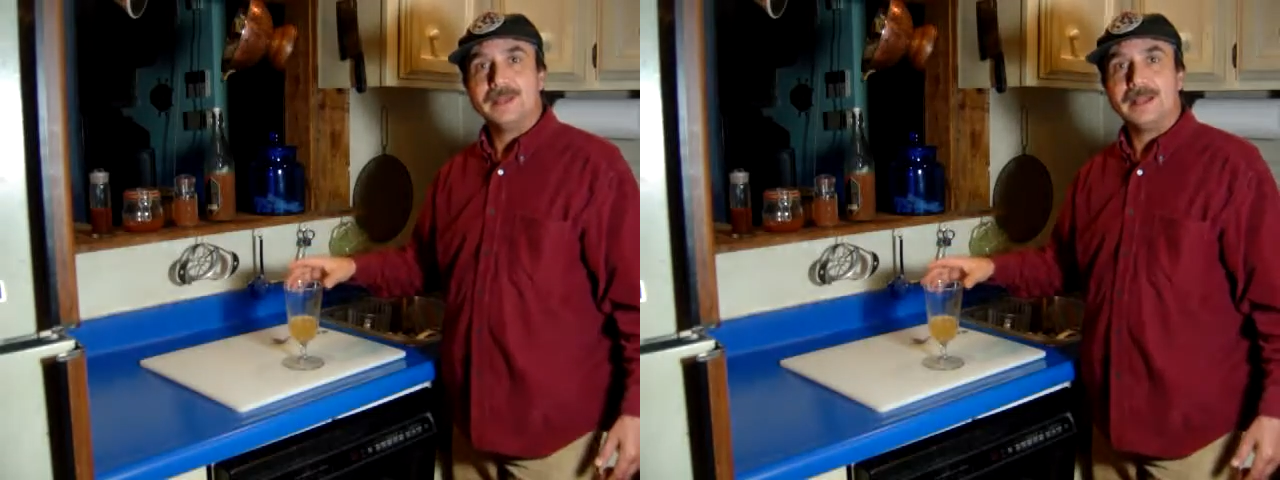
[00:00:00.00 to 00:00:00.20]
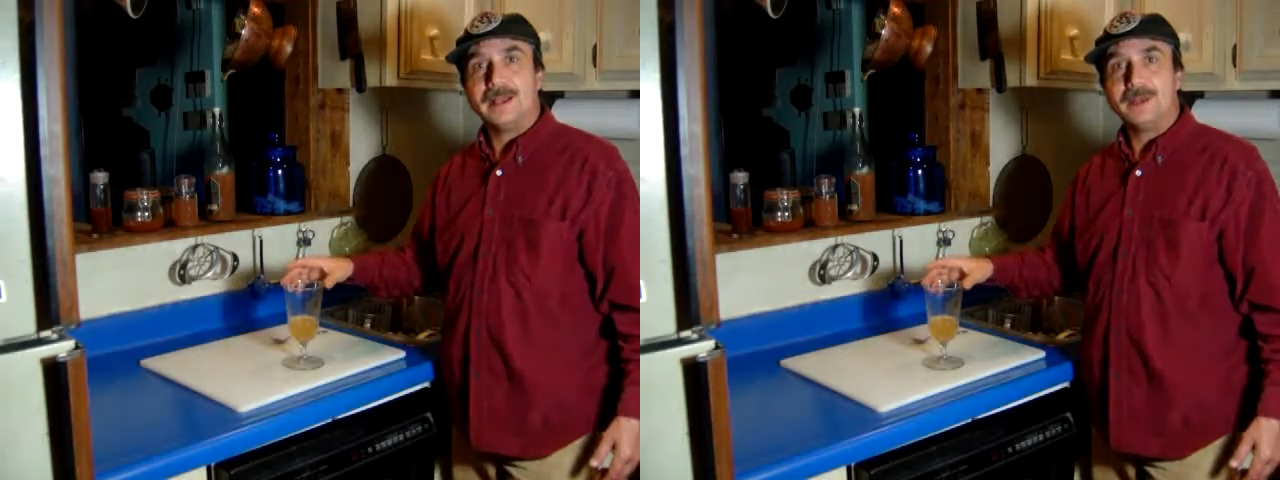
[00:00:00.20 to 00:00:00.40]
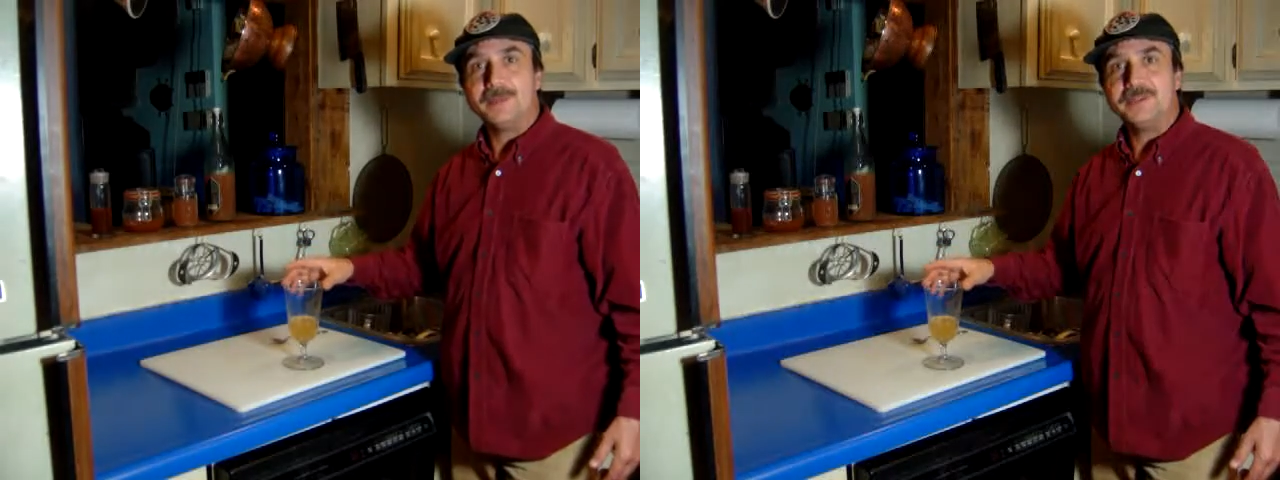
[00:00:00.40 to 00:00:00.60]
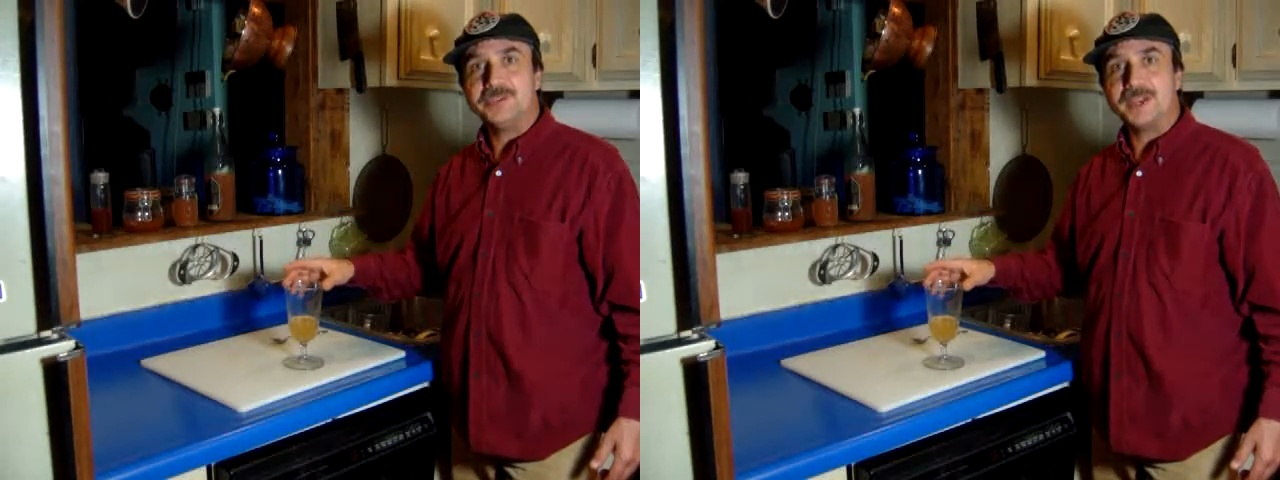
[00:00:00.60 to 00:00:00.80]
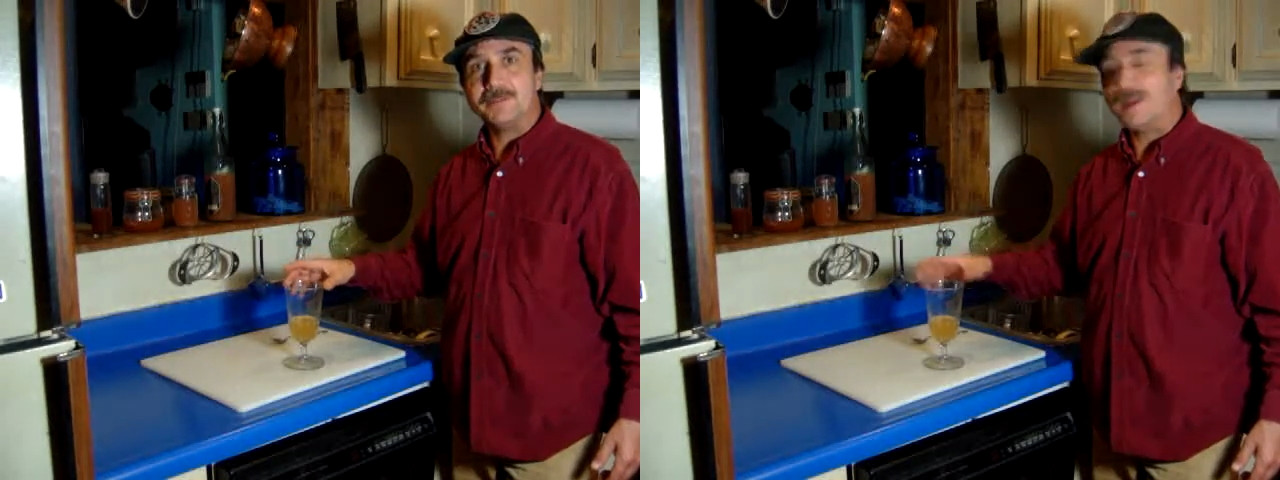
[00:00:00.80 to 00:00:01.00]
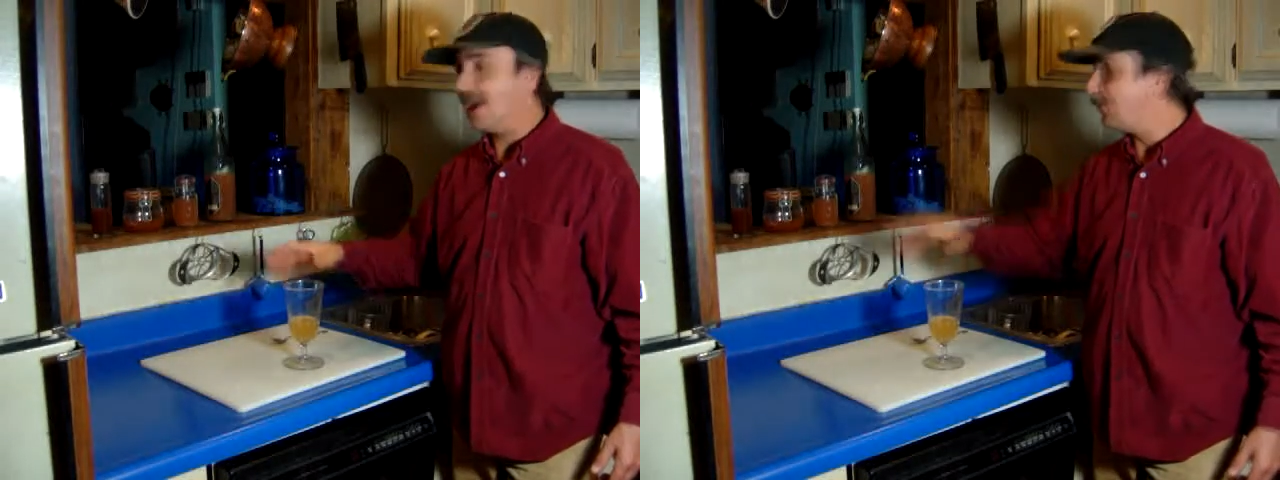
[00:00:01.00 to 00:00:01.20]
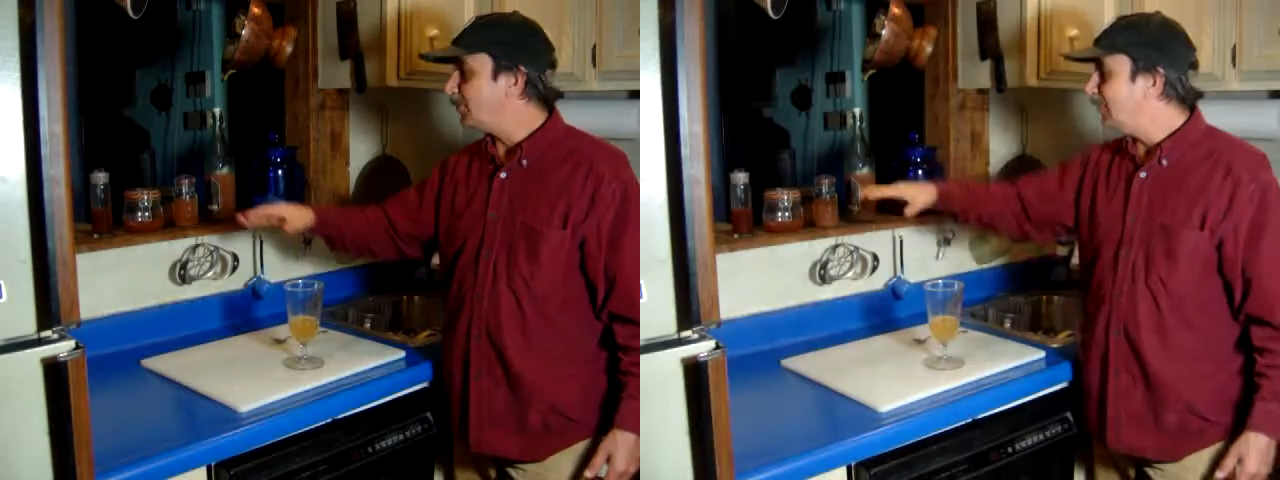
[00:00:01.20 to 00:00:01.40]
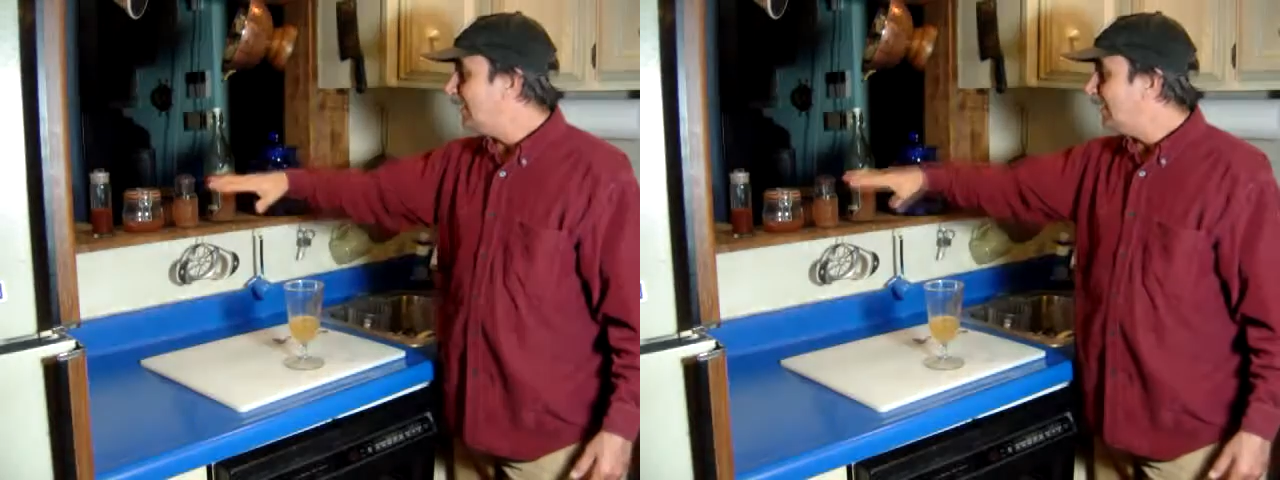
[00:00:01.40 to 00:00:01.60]
I'll be checking back
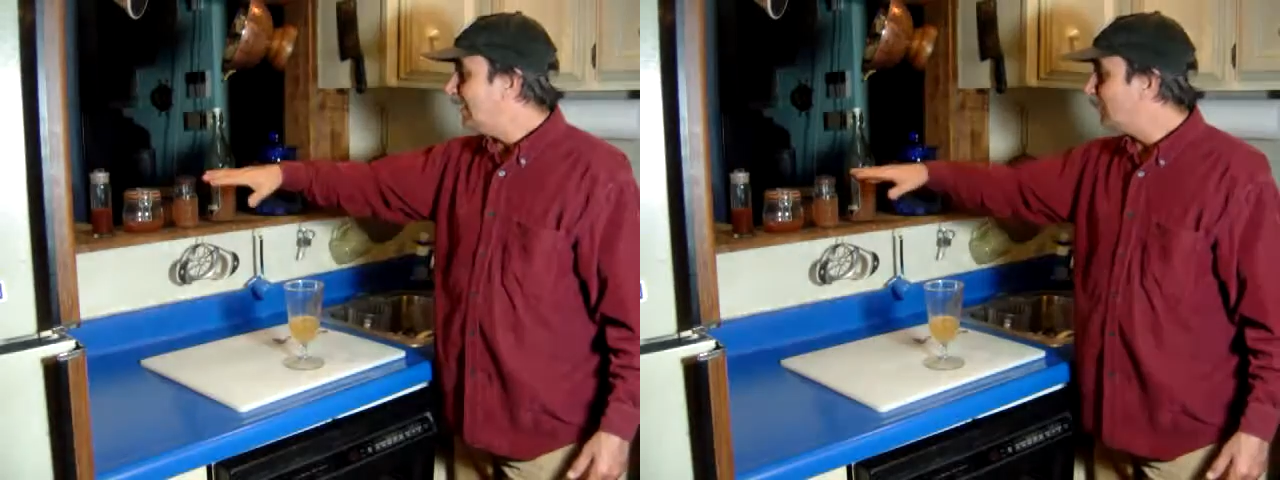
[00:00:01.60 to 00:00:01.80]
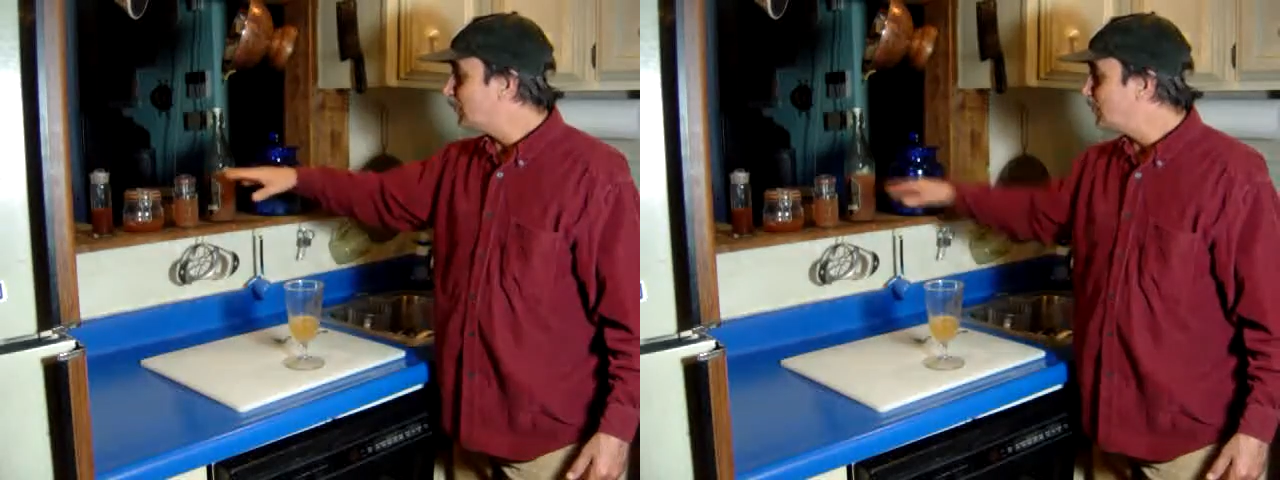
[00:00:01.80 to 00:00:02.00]
with, and we'll